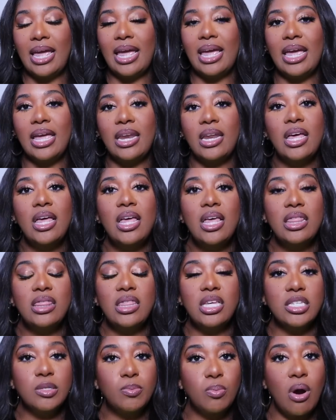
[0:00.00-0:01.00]
and
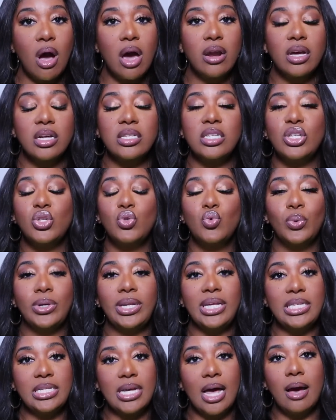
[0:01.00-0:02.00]
this product is
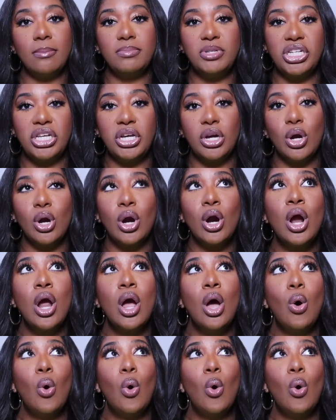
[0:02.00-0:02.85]
really top tier